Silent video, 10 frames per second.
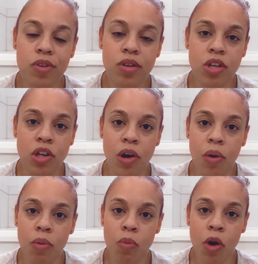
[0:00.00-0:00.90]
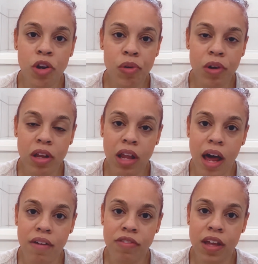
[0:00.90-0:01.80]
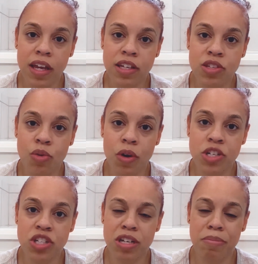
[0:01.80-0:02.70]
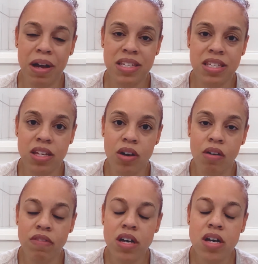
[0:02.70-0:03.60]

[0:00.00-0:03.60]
wondering a lot of things, questioning myself,